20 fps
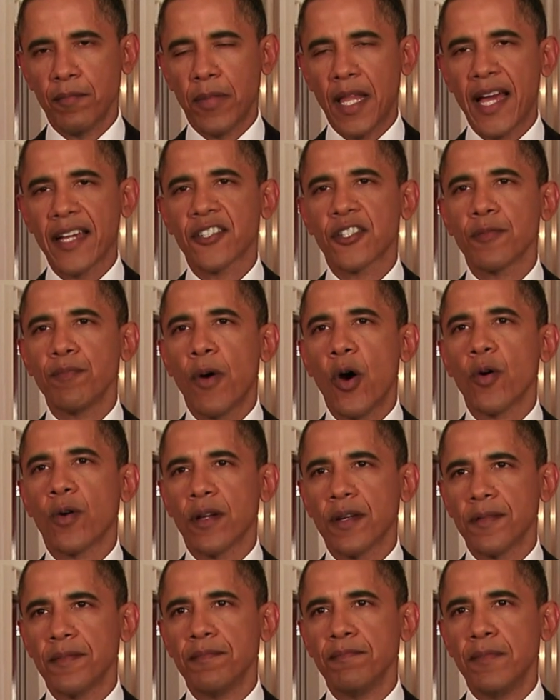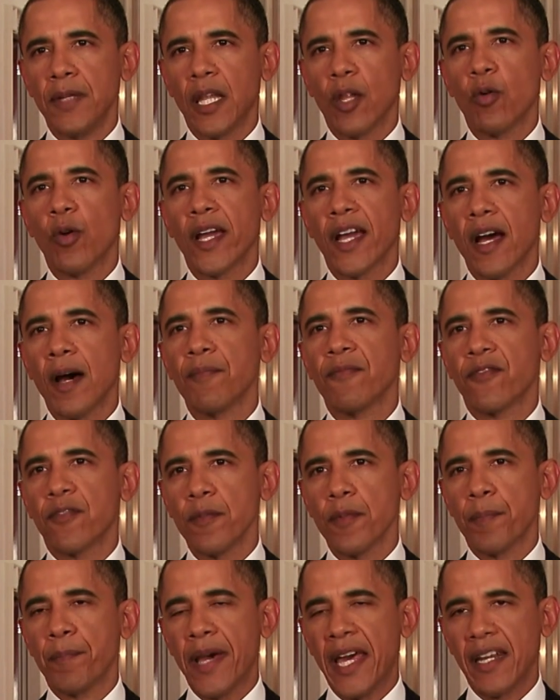black smoke billowing up
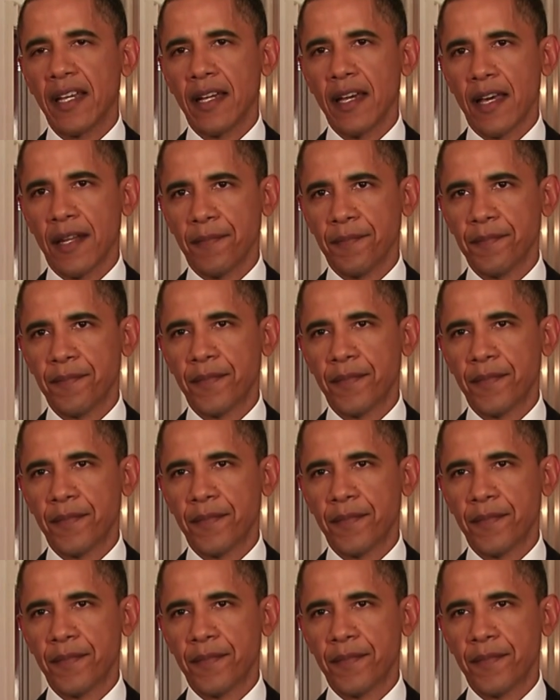from the Pentagon,